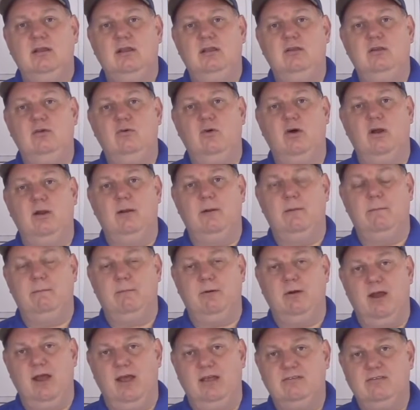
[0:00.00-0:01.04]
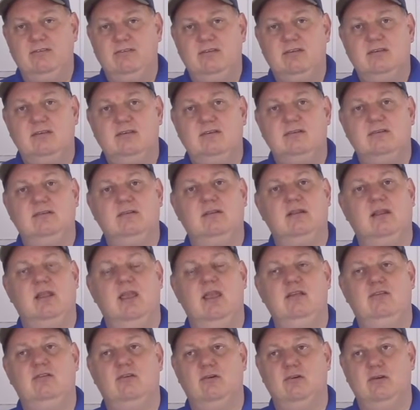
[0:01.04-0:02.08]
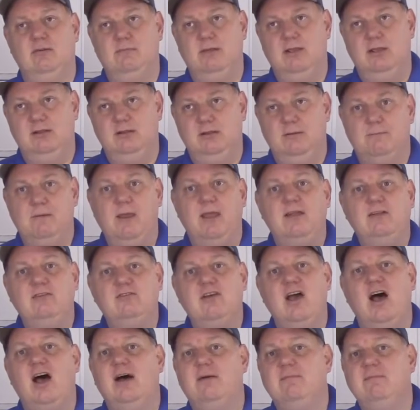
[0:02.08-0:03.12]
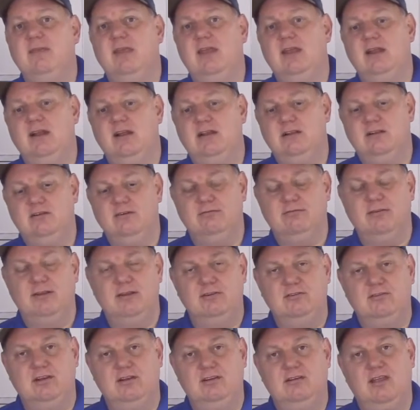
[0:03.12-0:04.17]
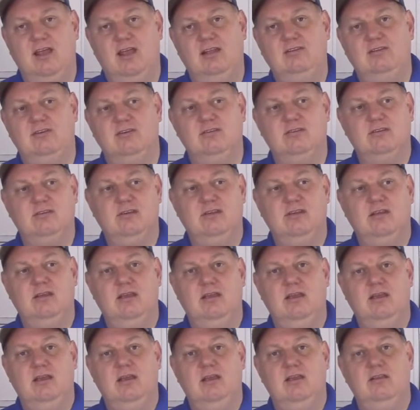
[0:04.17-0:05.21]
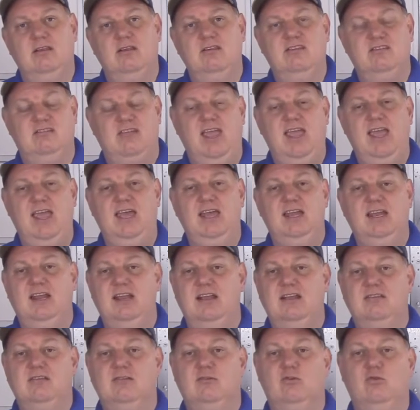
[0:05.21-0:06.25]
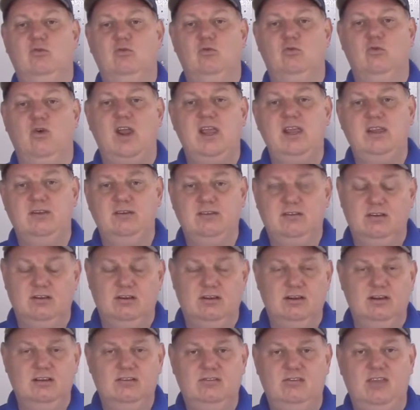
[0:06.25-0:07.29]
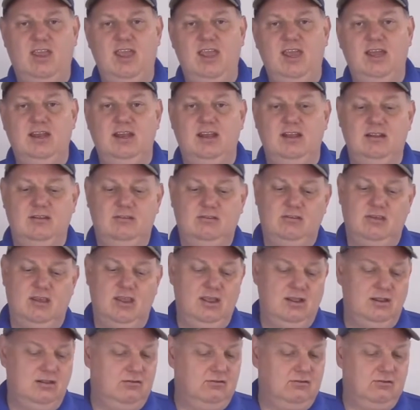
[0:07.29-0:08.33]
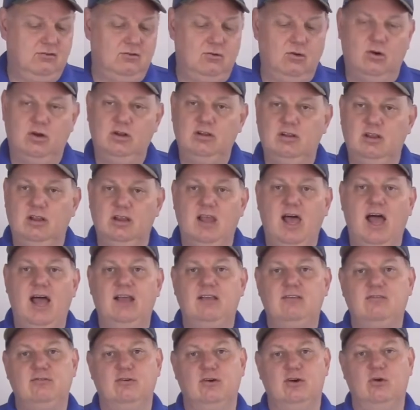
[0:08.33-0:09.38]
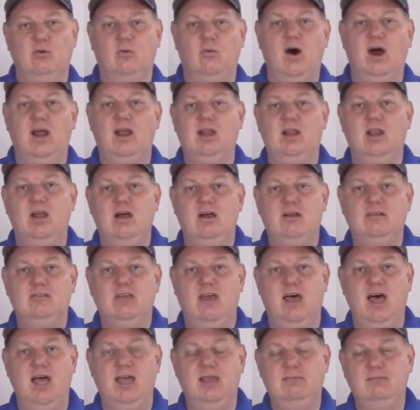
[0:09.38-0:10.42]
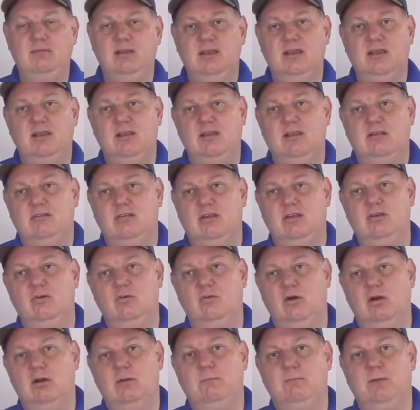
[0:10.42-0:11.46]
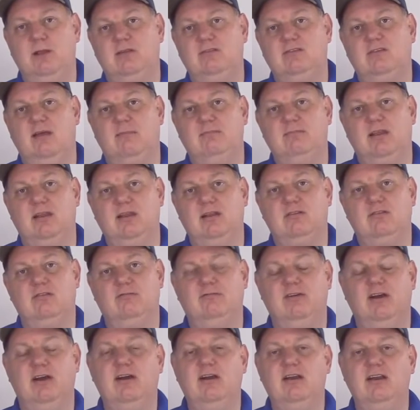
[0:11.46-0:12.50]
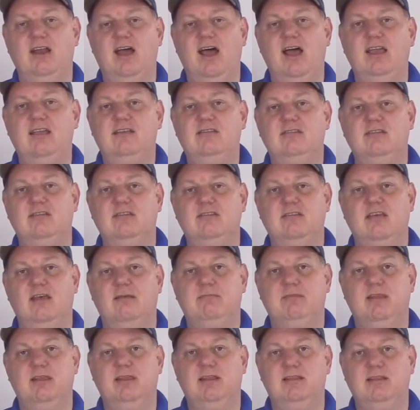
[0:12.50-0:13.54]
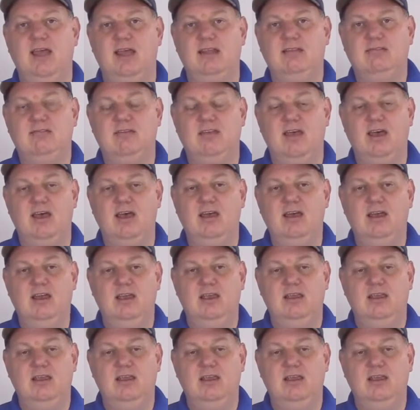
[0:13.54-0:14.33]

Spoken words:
You want to impress. It's going to be in your paint job and in your finishing touches. The stand is a great utility stand. It's going to last for quite a long time. So you want to pick something that's very nice and something that